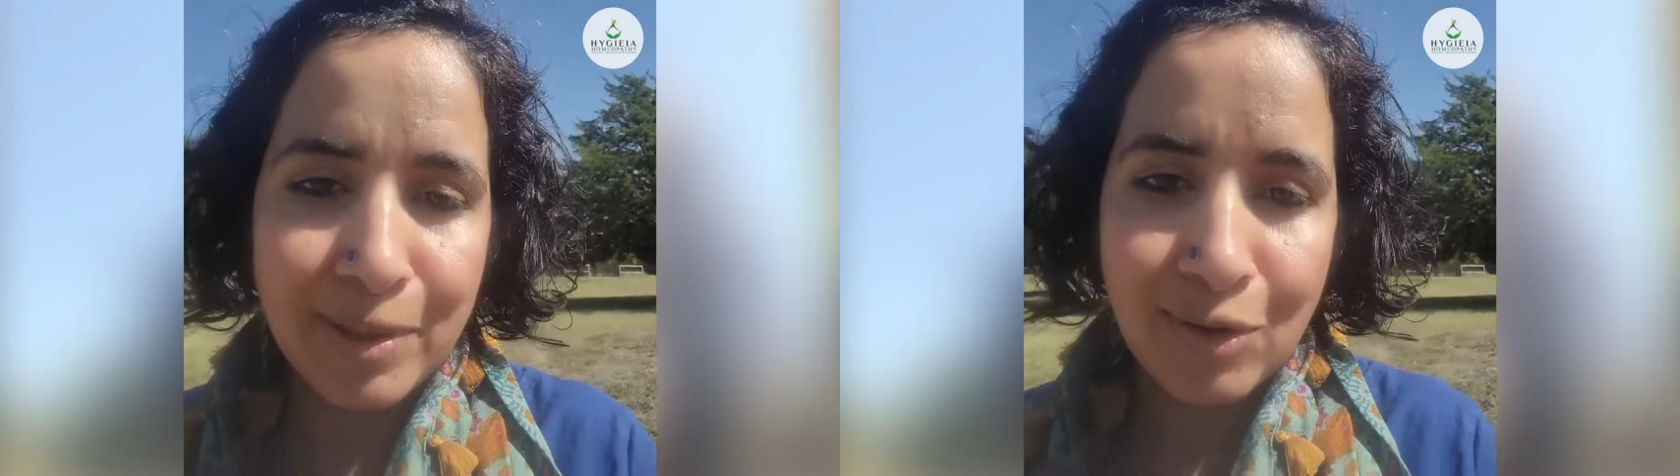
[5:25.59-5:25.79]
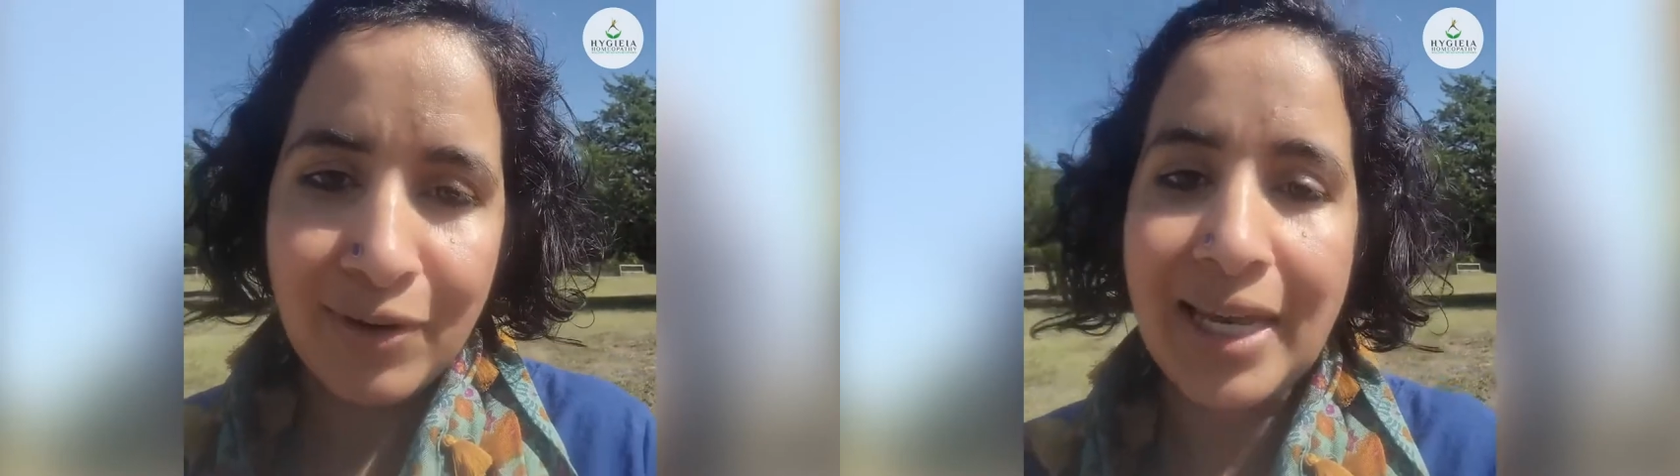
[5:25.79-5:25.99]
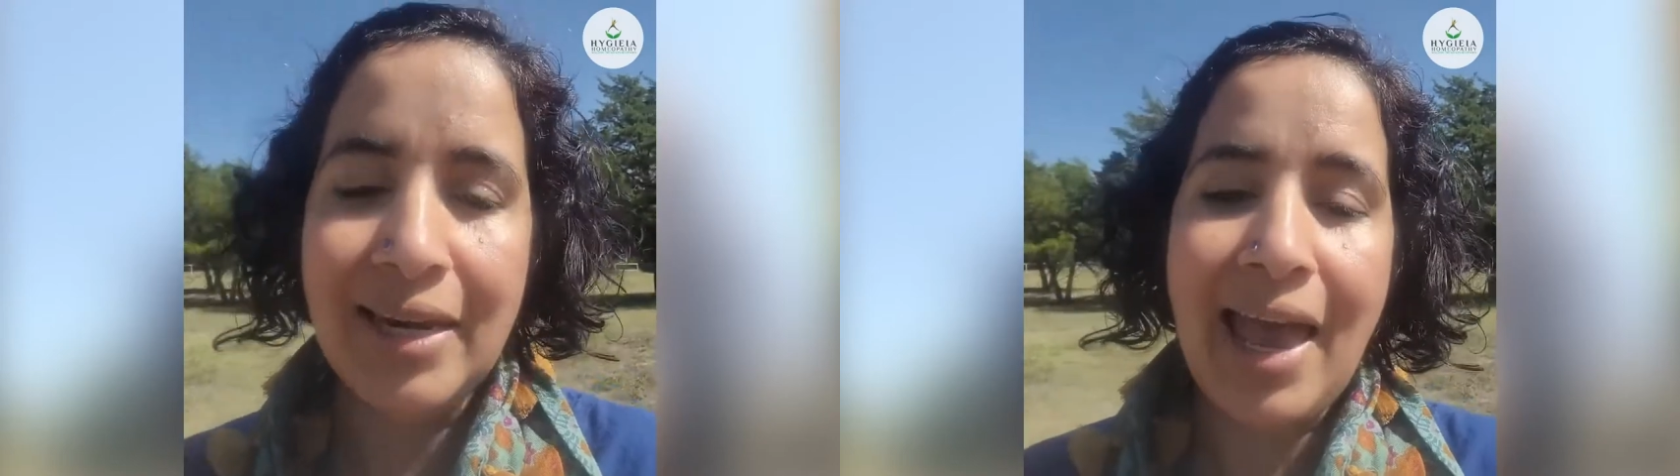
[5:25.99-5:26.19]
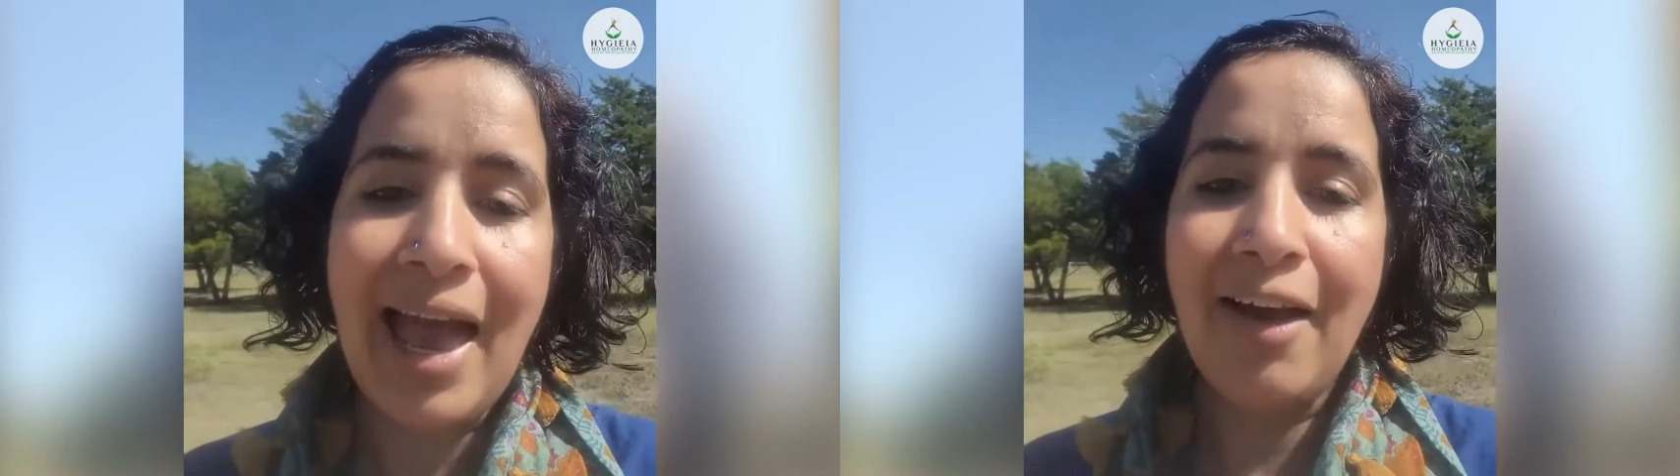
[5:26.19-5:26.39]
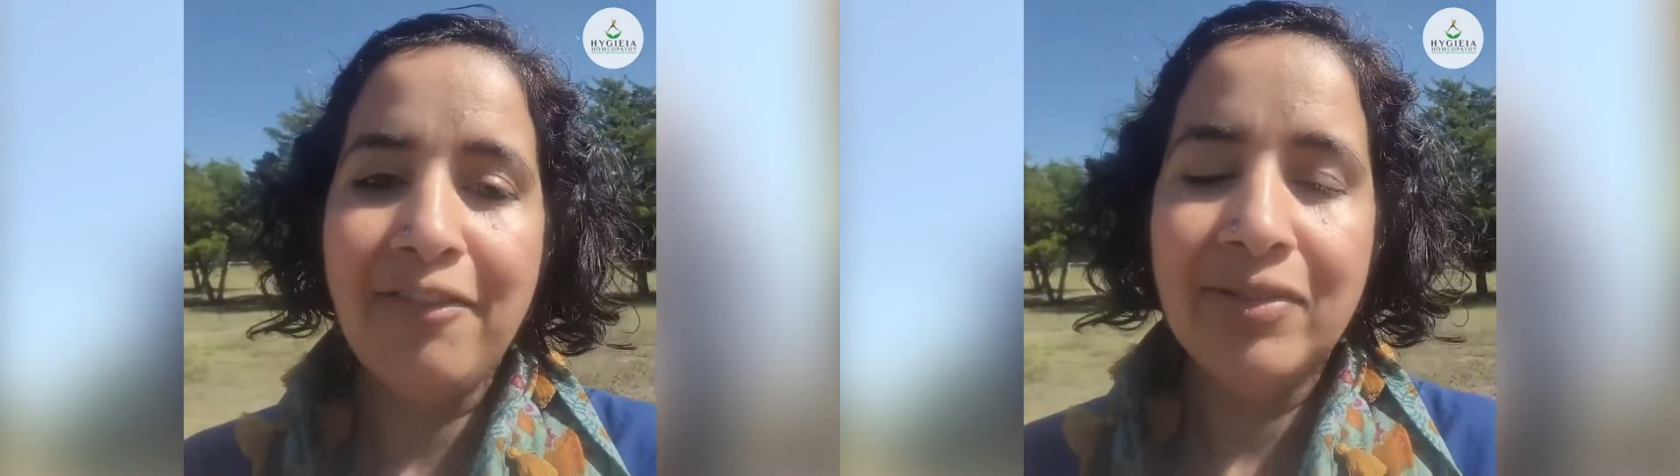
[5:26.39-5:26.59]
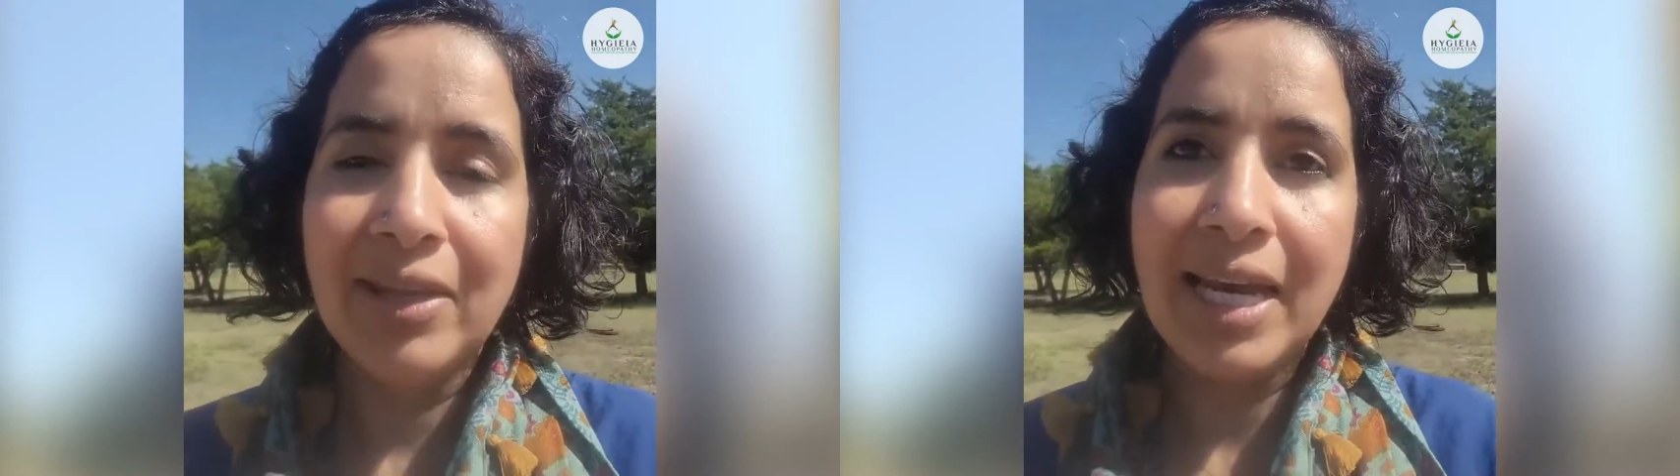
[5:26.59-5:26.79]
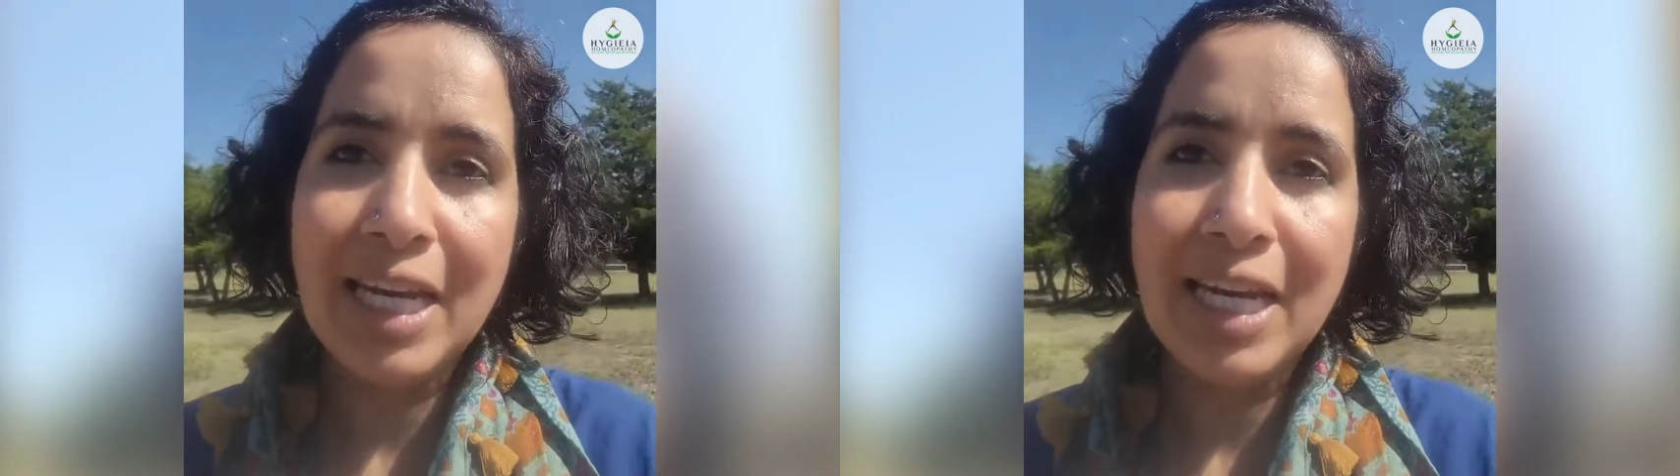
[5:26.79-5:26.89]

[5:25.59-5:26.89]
so we can have the